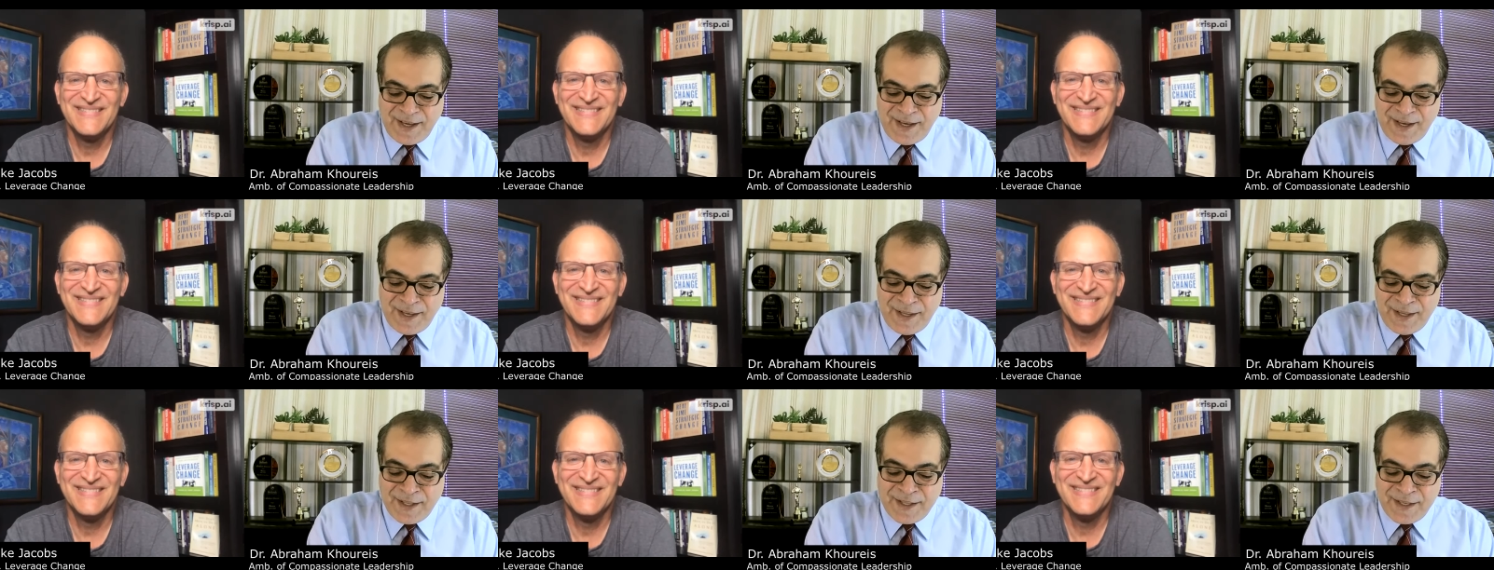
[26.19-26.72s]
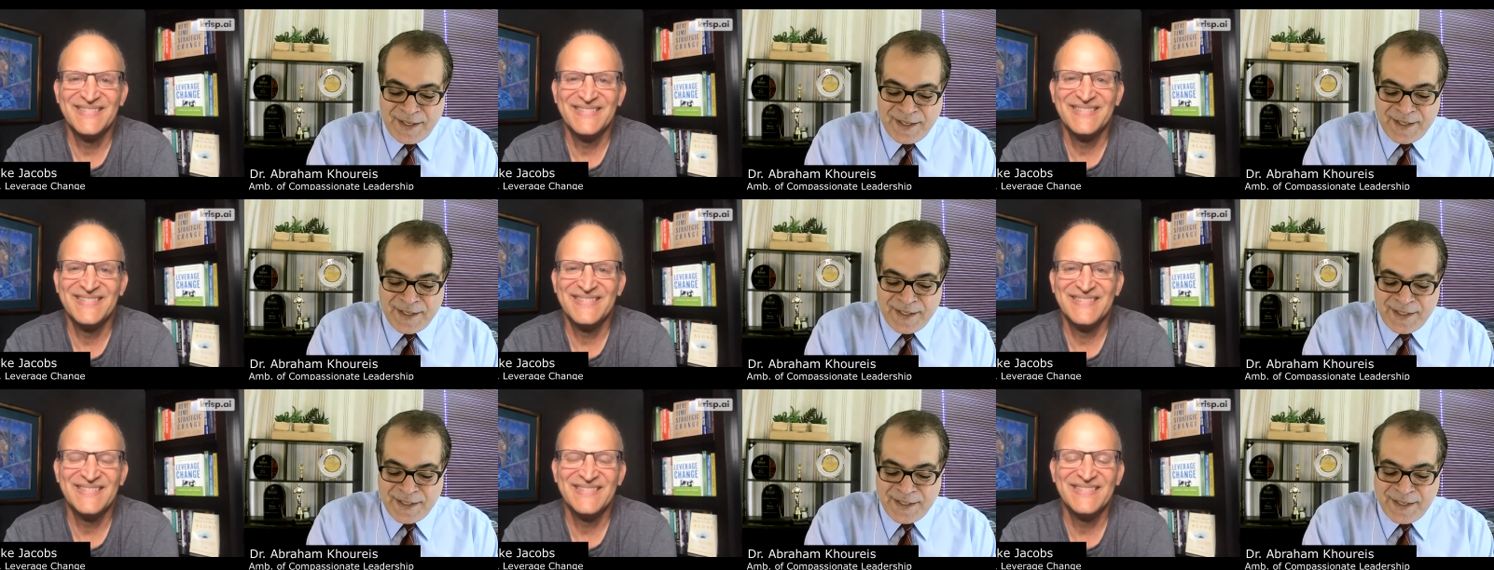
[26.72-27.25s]
Speaker 1: and it
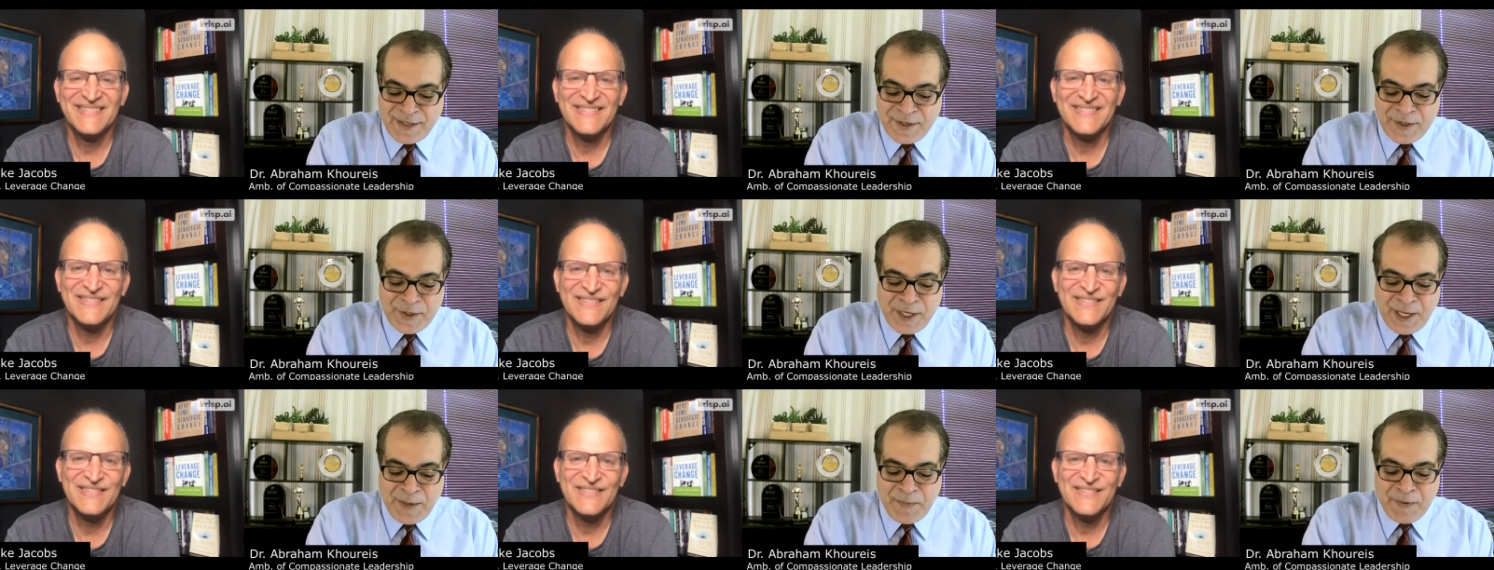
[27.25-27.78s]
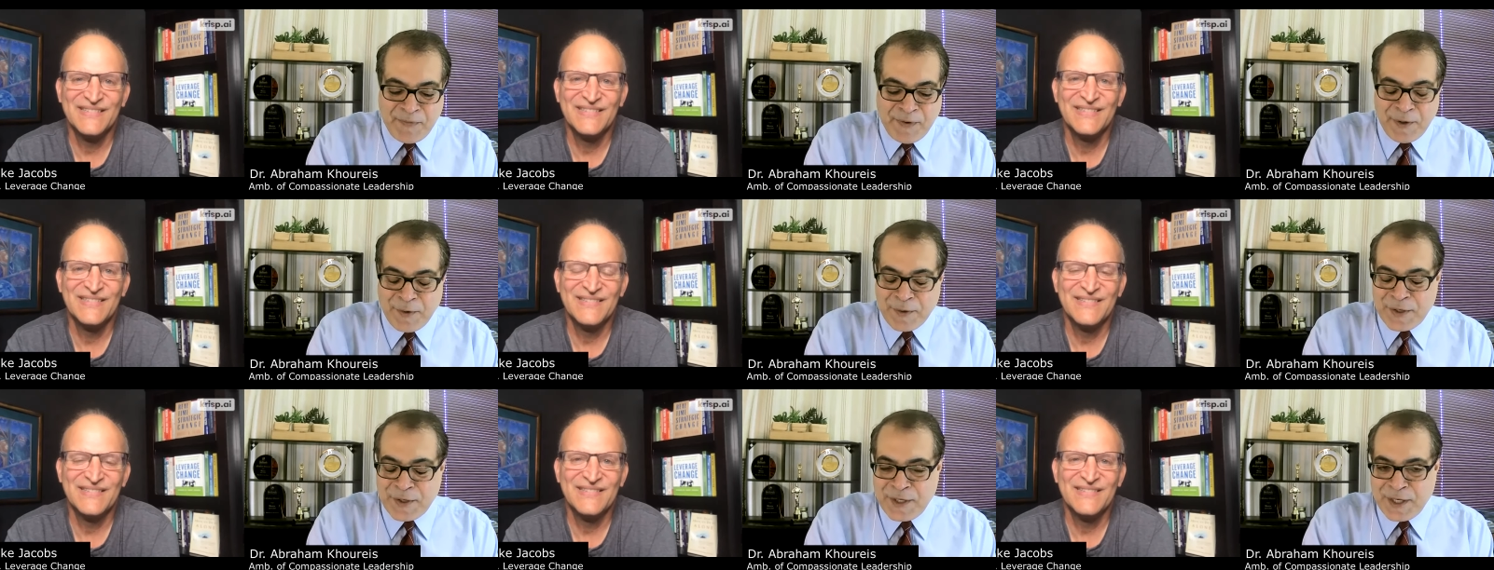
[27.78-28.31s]
is a shame if I
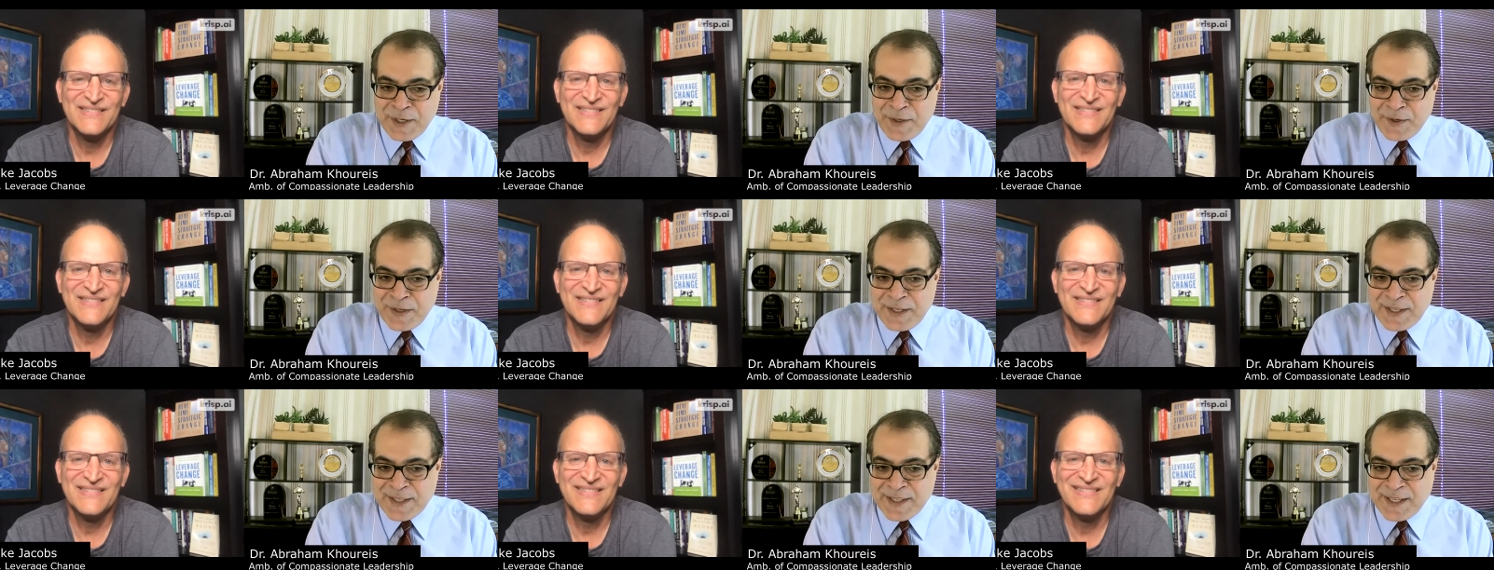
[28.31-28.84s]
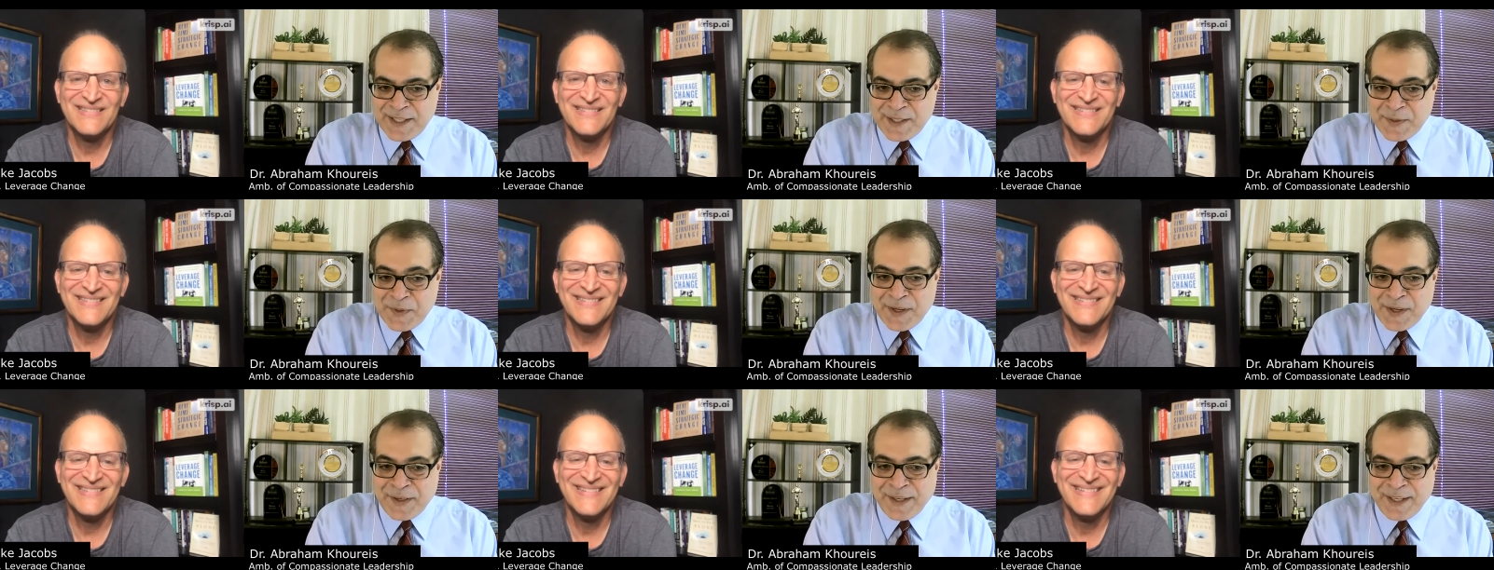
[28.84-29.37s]
don't share your insights with
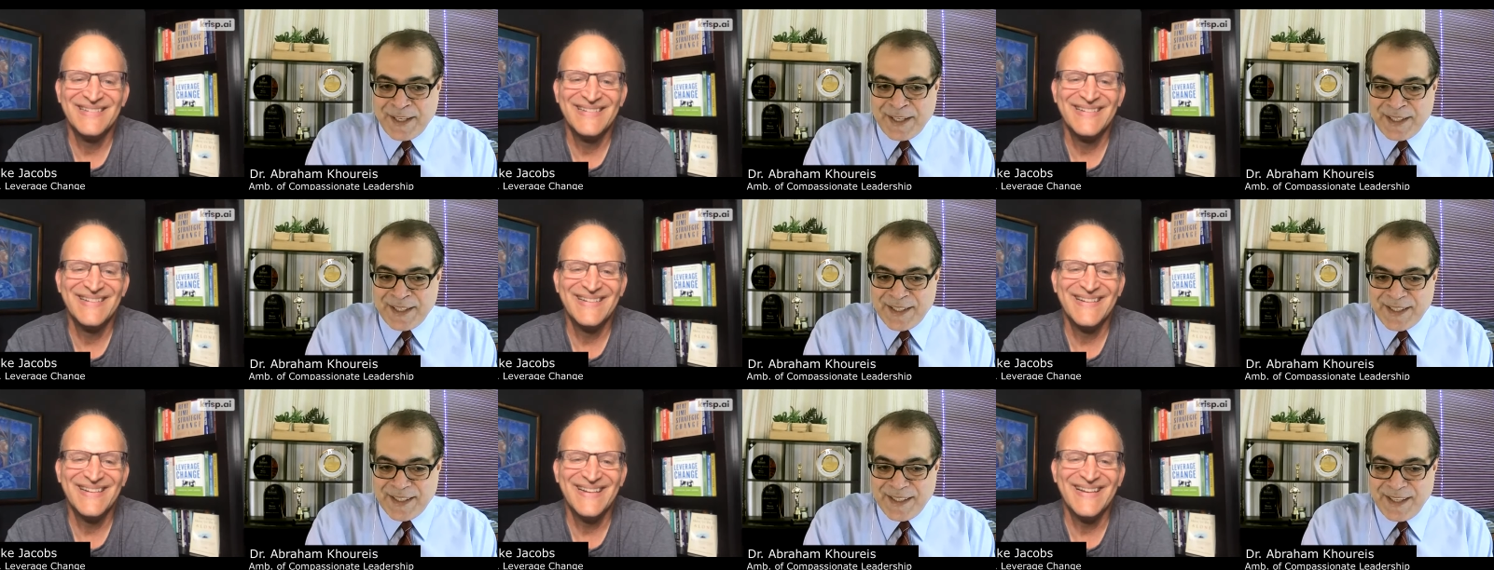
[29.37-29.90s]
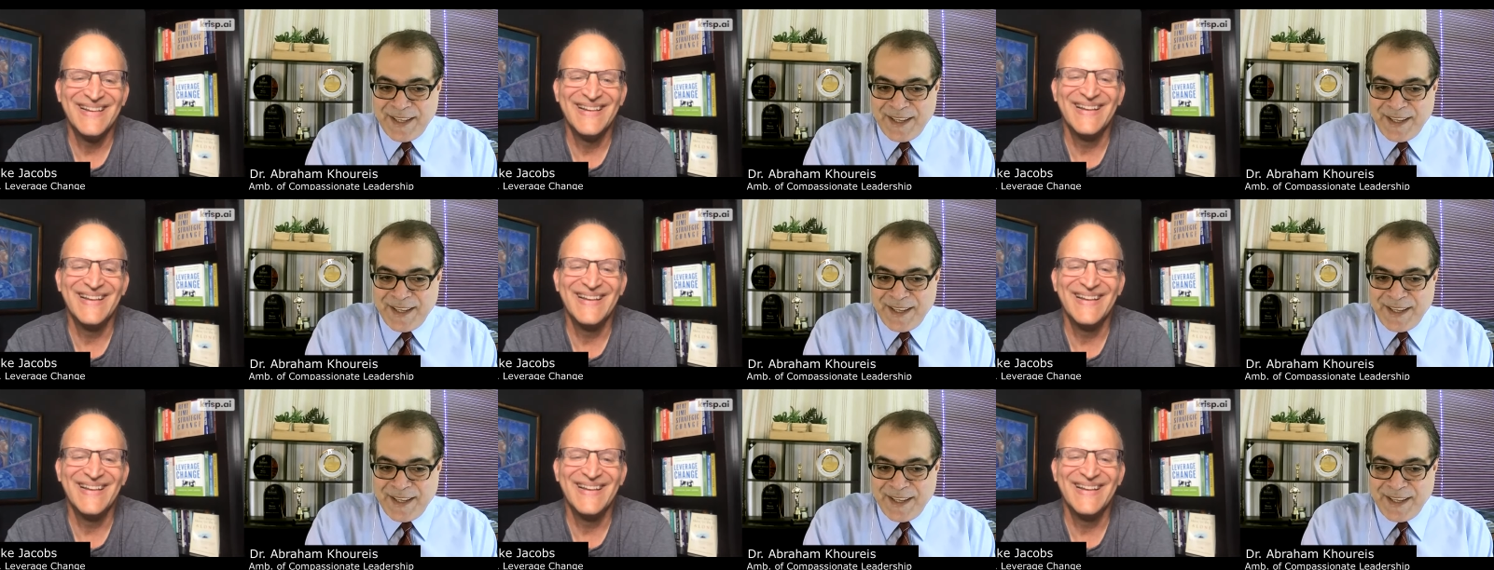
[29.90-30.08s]
the audience.